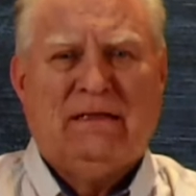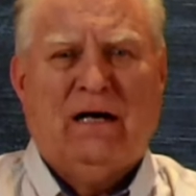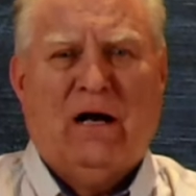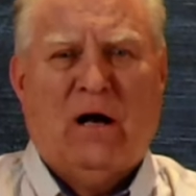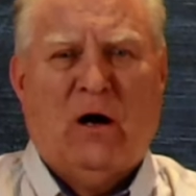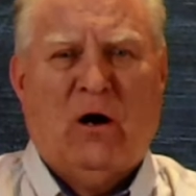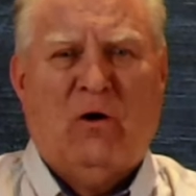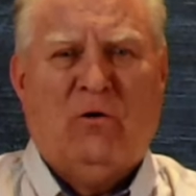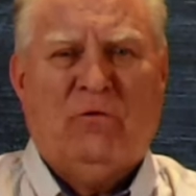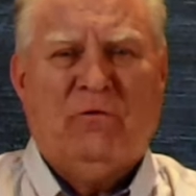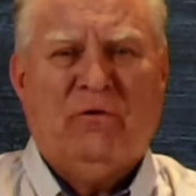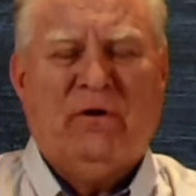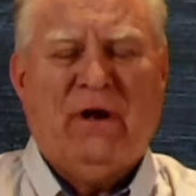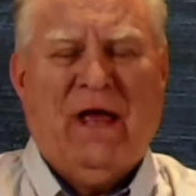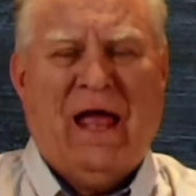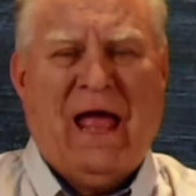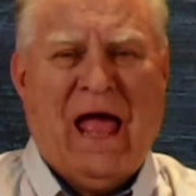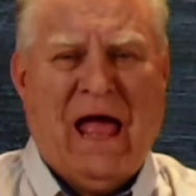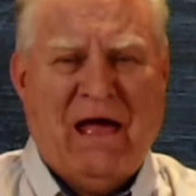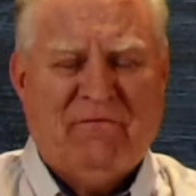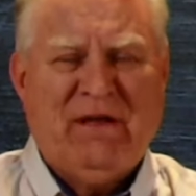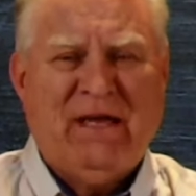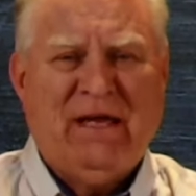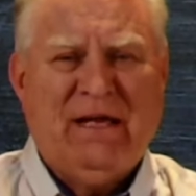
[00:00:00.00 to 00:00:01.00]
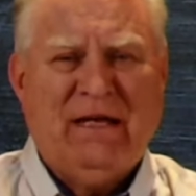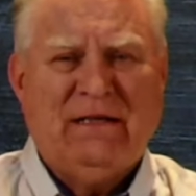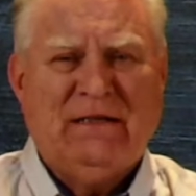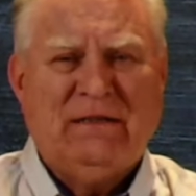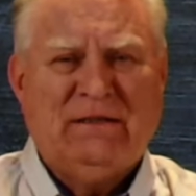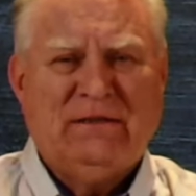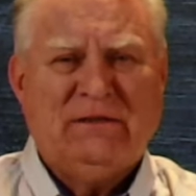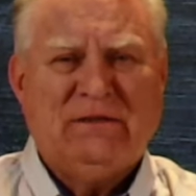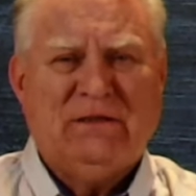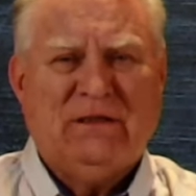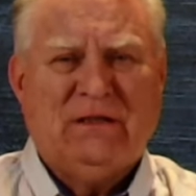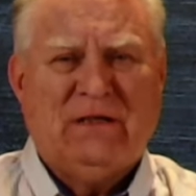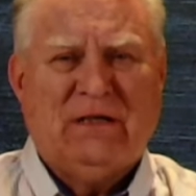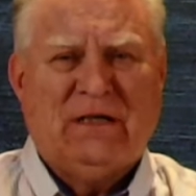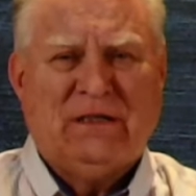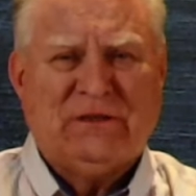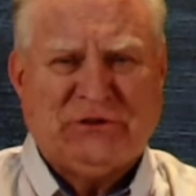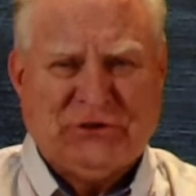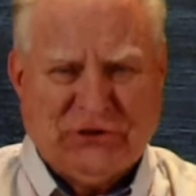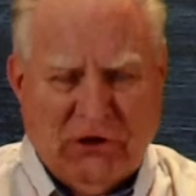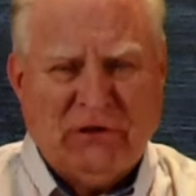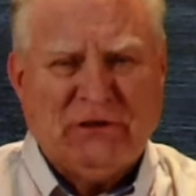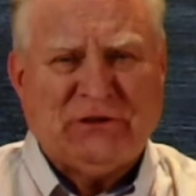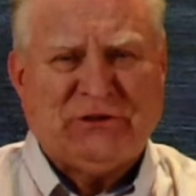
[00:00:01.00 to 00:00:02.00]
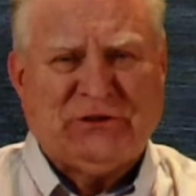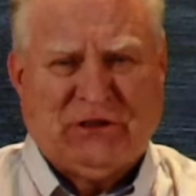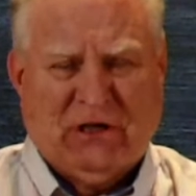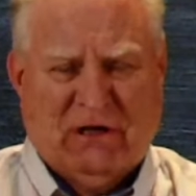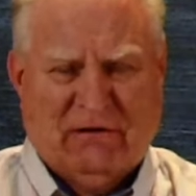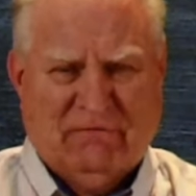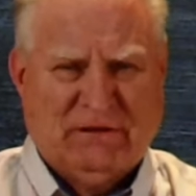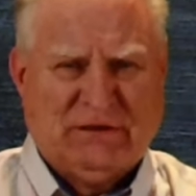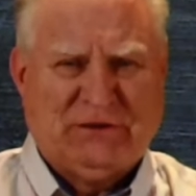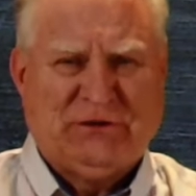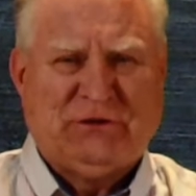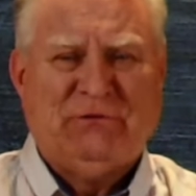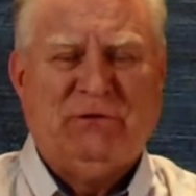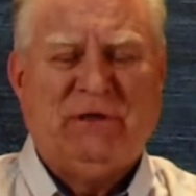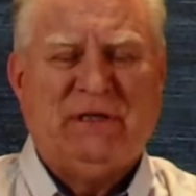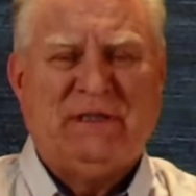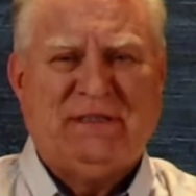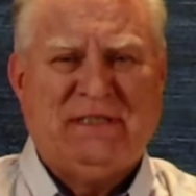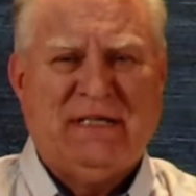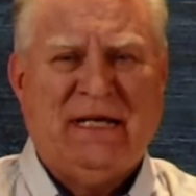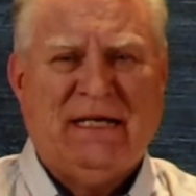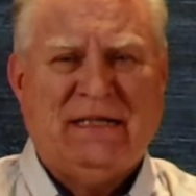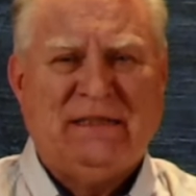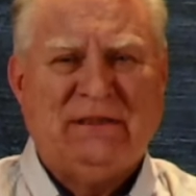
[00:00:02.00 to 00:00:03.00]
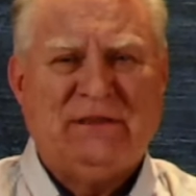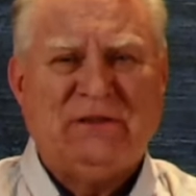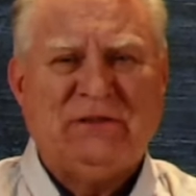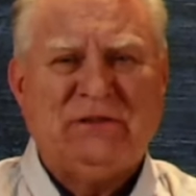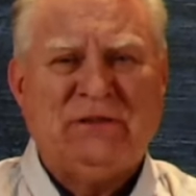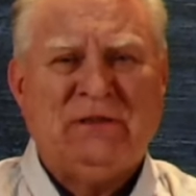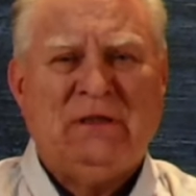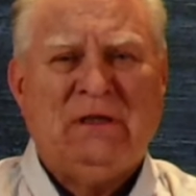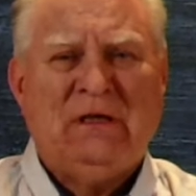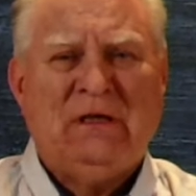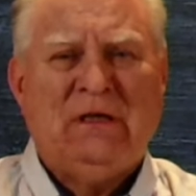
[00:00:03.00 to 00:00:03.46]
on having a church service to attend